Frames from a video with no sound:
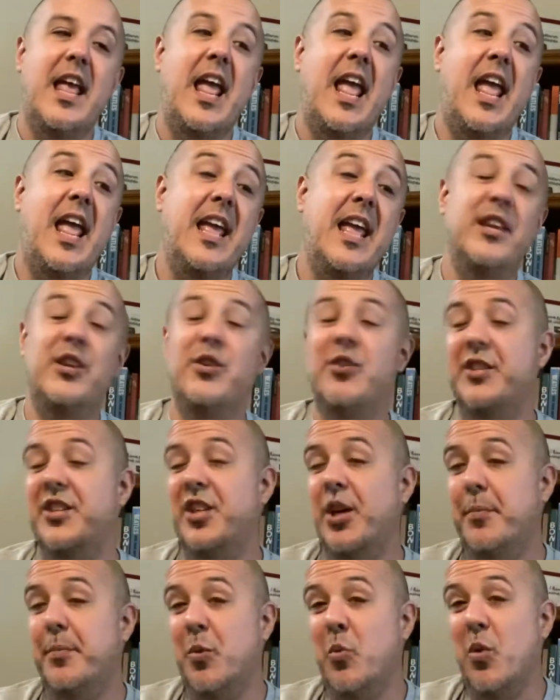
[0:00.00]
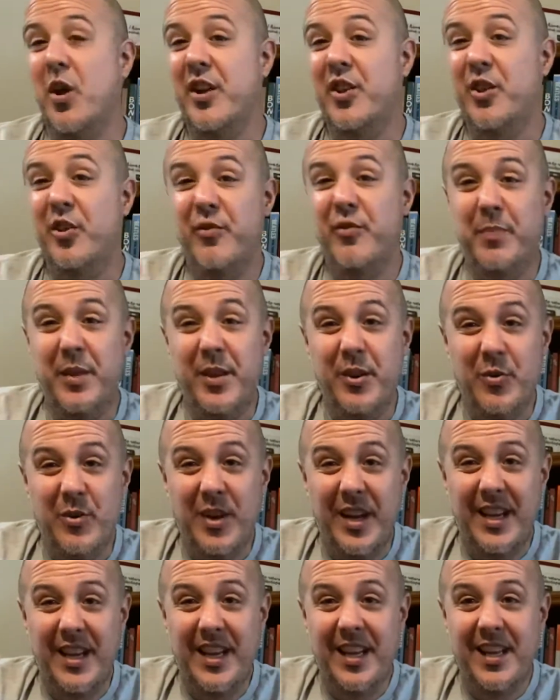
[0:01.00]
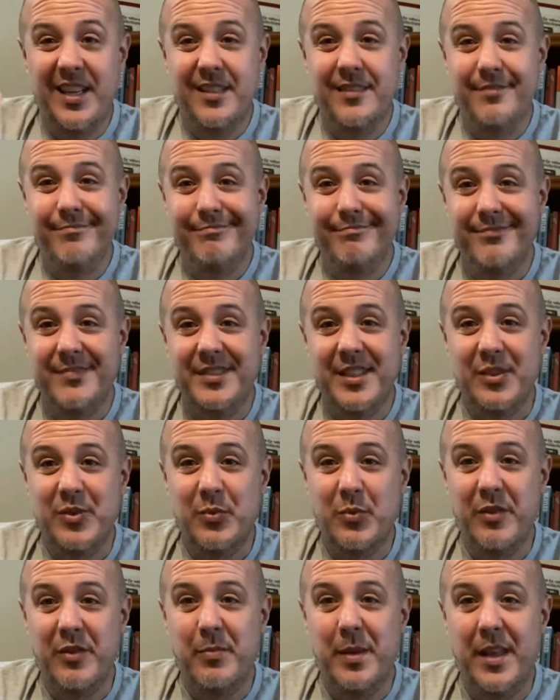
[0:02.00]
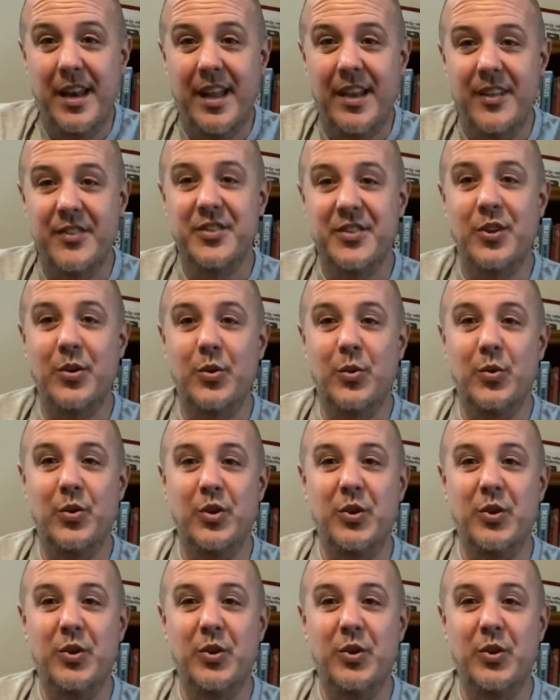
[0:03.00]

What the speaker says: And you can tell me what you've been reading since we've been out of school.